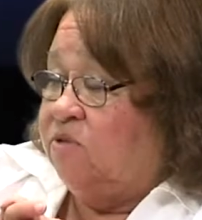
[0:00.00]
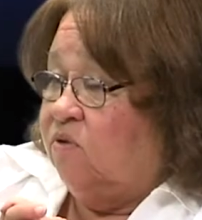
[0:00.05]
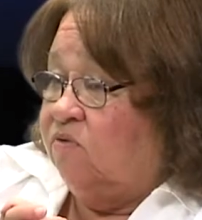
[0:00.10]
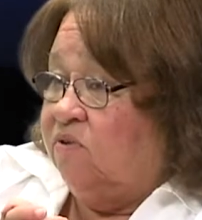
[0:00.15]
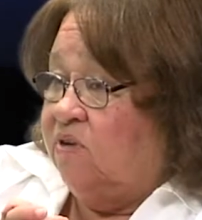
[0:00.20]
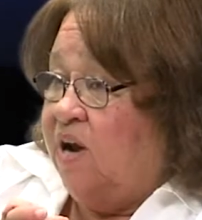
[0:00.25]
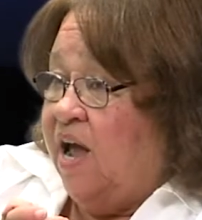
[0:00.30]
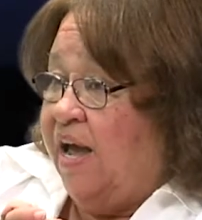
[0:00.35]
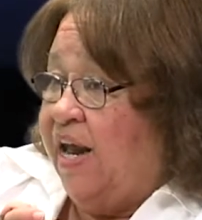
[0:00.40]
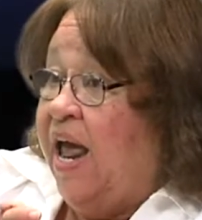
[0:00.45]

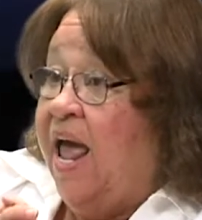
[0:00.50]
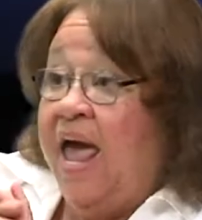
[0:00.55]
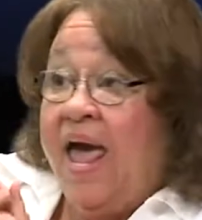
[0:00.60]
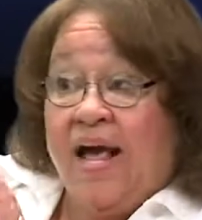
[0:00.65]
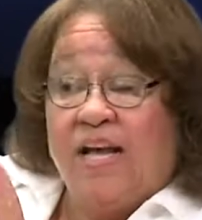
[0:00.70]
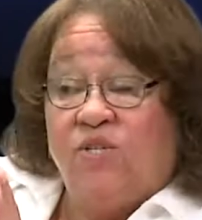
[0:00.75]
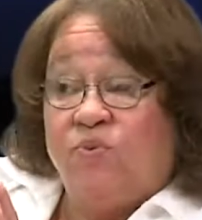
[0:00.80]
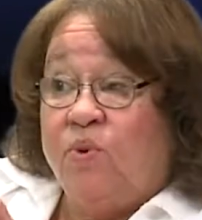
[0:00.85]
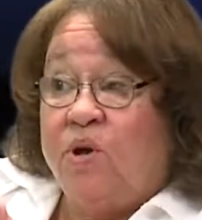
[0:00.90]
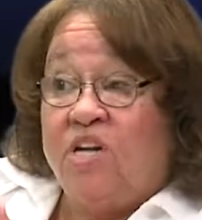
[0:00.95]
overnight.
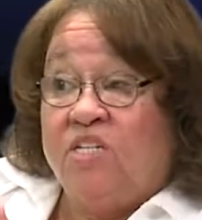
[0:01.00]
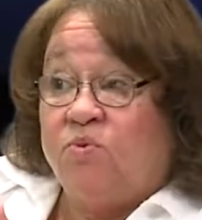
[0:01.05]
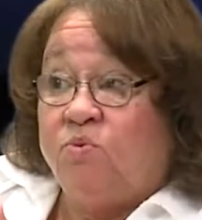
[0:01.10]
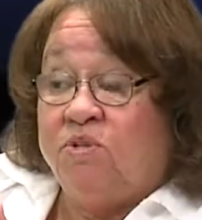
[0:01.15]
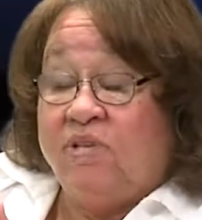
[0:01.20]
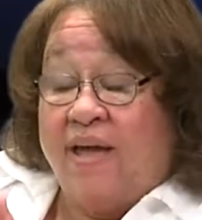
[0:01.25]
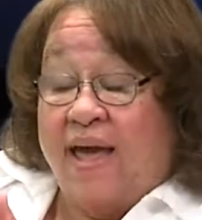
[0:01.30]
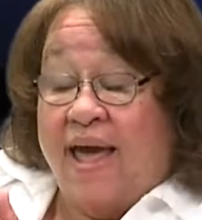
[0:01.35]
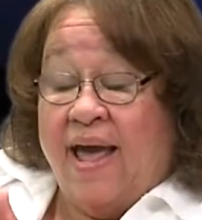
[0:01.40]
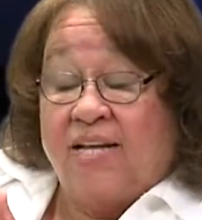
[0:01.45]
As well as
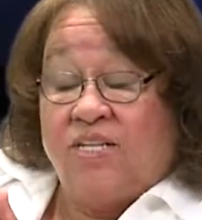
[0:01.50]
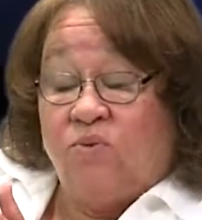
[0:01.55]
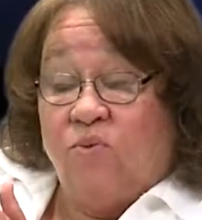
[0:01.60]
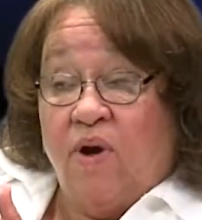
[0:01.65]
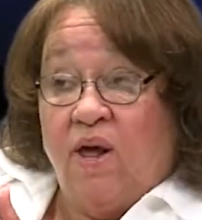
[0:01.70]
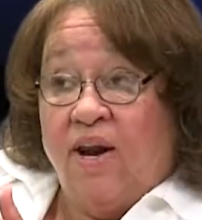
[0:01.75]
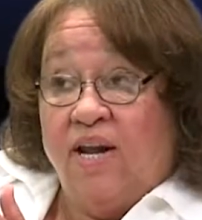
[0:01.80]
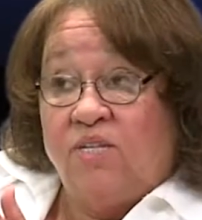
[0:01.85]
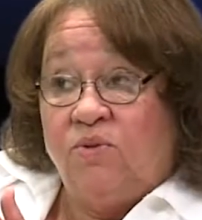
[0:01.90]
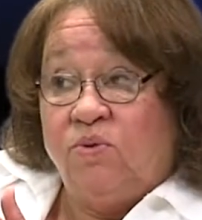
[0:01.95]

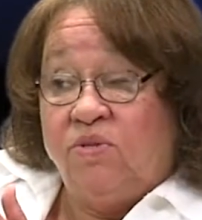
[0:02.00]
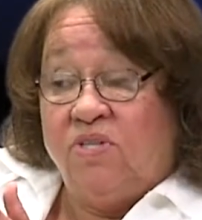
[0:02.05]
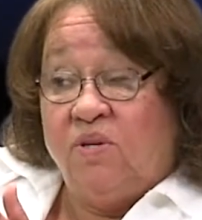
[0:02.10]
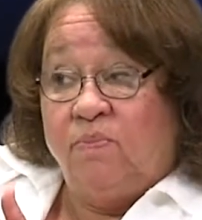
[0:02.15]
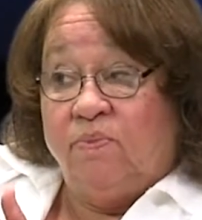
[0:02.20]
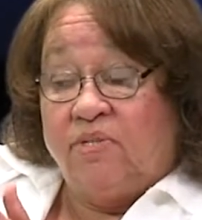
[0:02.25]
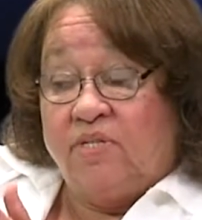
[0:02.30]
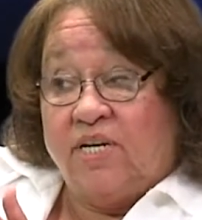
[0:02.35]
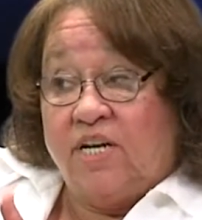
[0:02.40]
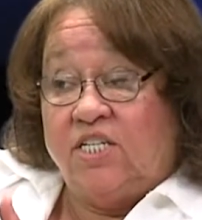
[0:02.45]
with the
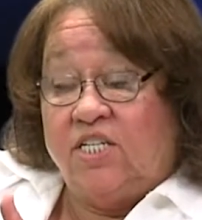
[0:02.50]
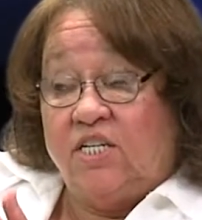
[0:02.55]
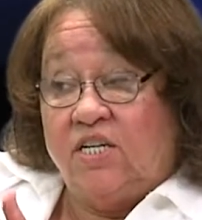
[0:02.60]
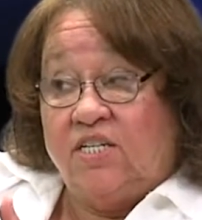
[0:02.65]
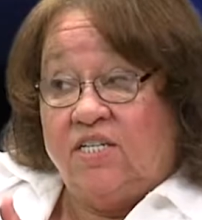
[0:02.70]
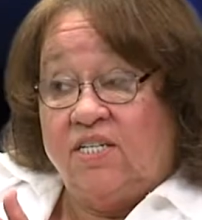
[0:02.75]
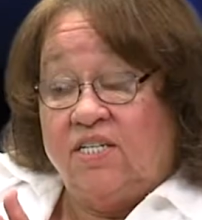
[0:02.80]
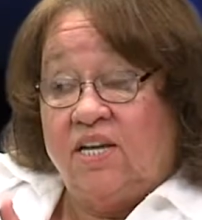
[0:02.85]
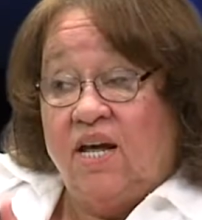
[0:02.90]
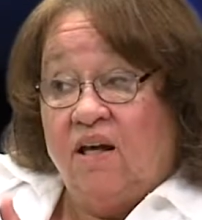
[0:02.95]
possession
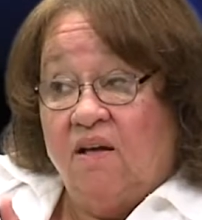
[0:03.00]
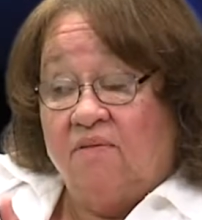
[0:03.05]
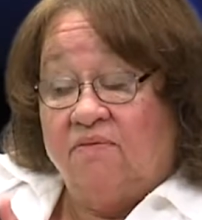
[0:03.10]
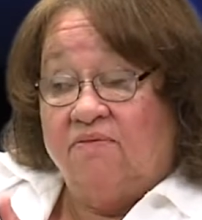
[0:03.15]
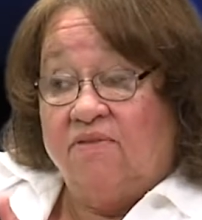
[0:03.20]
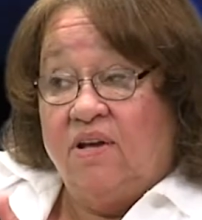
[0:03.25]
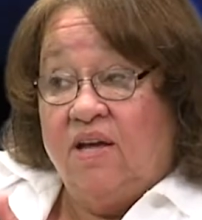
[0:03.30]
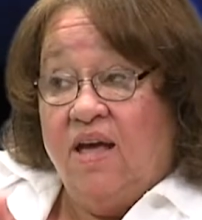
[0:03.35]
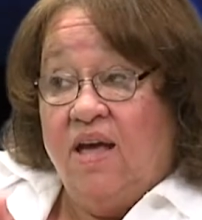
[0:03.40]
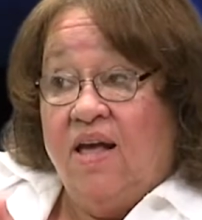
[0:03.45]

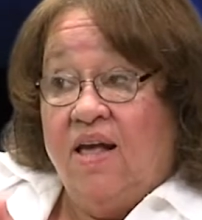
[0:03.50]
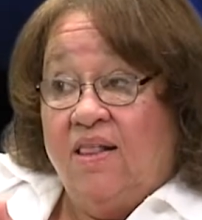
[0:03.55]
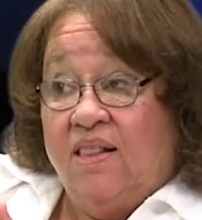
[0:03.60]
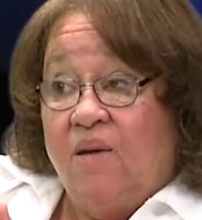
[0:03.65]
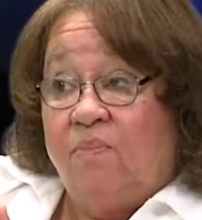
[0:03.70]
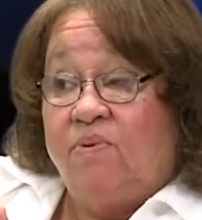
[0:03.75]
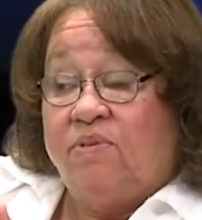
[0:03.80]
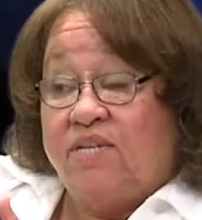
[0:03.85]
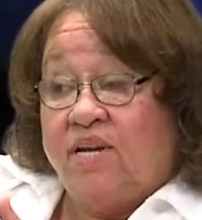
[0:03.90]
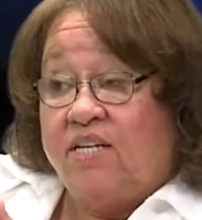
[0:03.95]
itself.
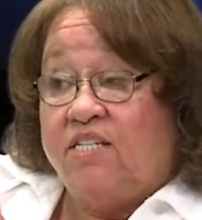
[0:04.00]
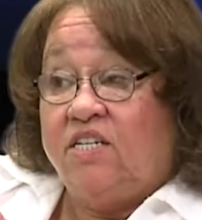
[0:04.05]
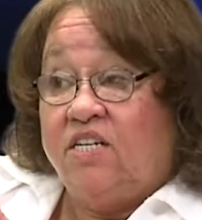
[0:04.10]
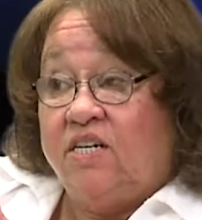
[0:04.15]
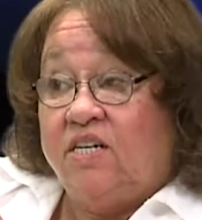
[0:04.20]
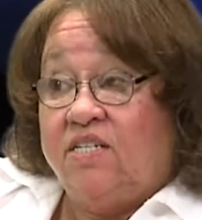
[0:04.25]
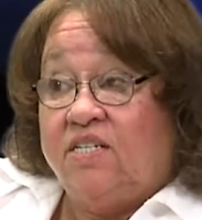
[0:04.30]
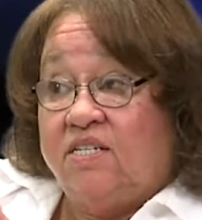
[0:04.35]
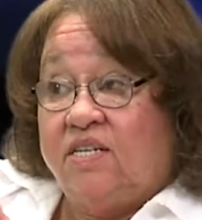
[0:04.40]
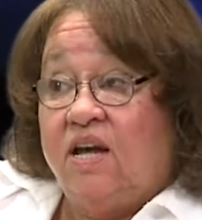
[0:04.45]
The possession
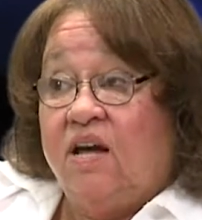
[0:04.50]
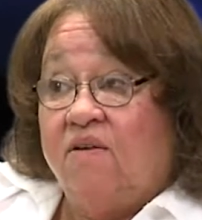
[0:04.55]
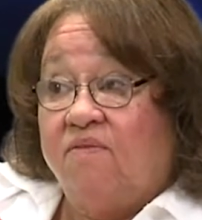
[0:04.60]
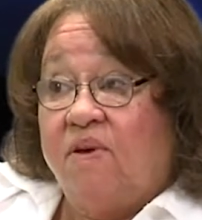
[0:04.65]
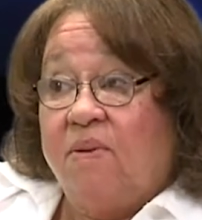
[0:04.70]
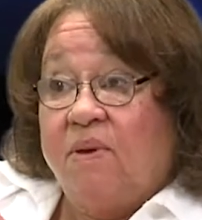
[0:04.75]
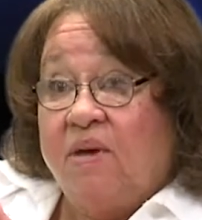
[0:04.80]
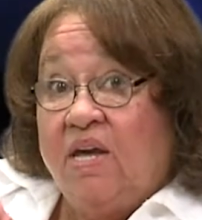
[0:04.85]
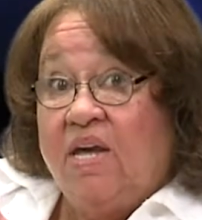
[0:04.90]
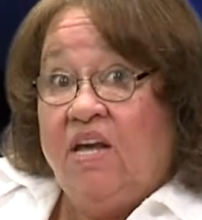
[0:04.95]
itself,
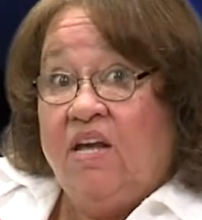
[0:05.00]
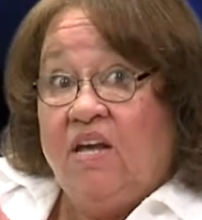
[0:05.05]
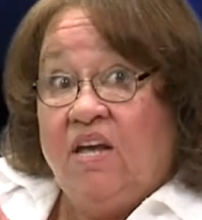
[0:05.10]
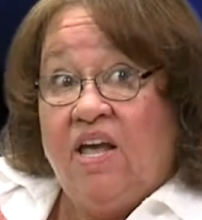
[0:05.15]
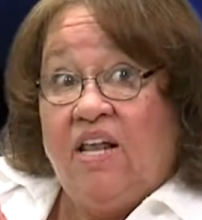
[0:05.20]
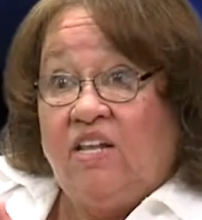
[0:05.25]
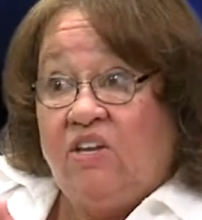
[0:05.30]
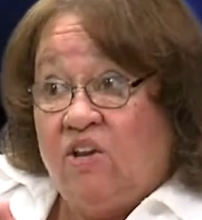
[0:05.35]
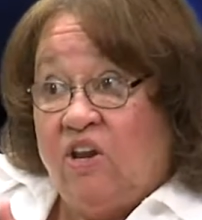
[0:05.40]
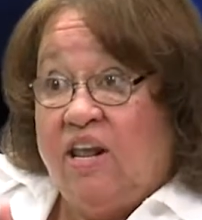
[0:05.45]
I
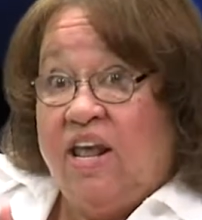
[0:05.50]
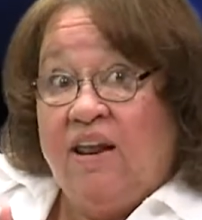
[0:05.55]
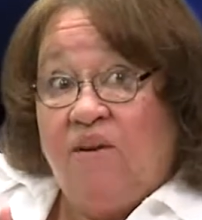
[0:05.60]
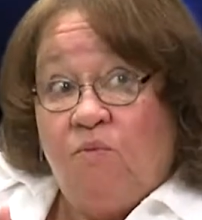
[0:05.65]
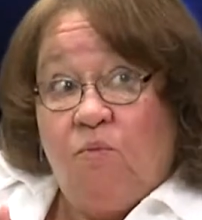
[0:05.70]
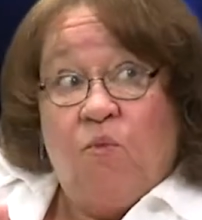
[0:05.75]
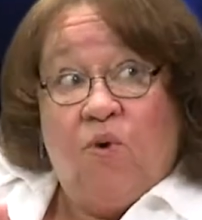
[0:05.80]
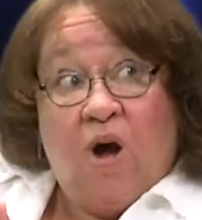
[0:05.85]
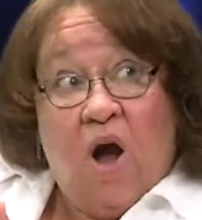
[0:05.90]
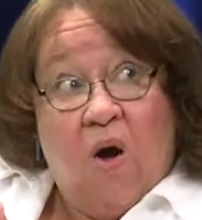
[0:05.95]
mean,
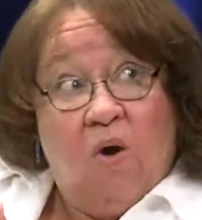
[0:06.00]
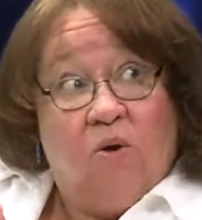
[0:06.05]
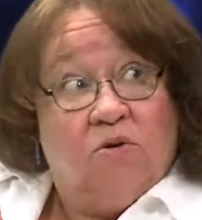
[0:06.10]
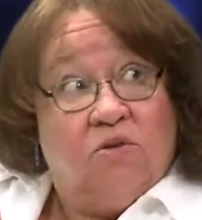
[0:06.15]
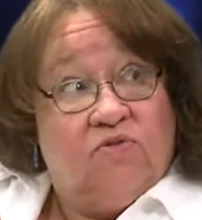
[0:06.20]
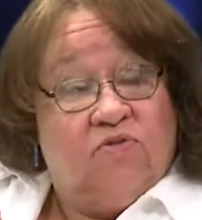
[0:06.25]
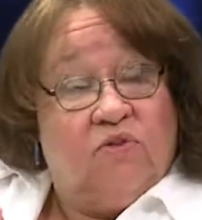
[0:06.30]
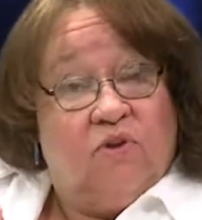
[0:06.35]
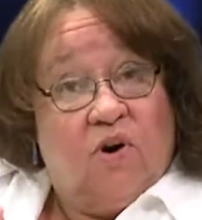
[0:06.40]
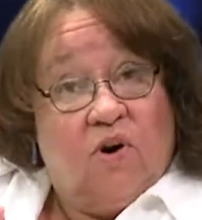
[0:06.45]
it goes
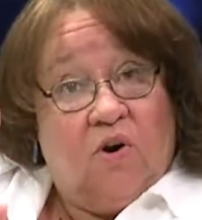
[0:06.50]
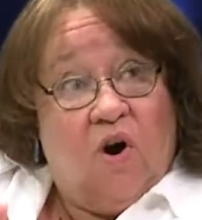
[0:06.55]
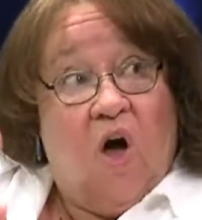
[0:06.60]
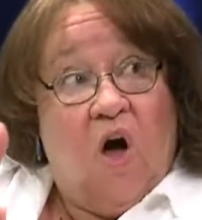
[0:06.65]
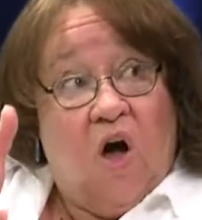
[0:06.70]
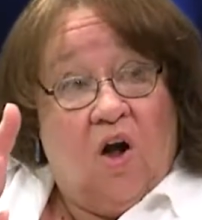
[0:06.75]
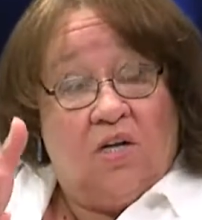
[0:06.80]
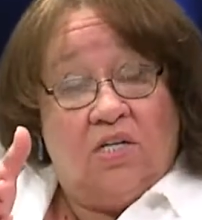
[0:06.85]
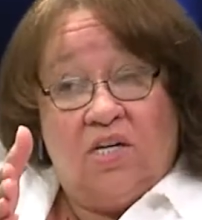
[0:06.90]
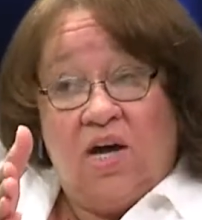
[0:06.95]
for a
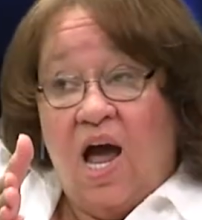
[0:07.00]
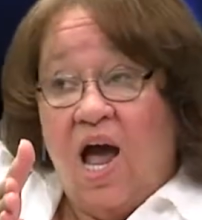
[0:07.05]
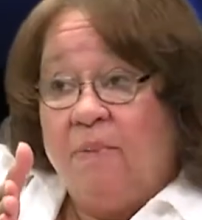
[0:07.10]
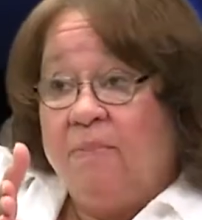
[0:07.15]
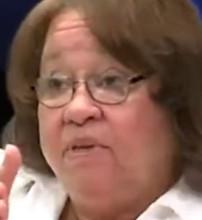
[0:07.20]
long time.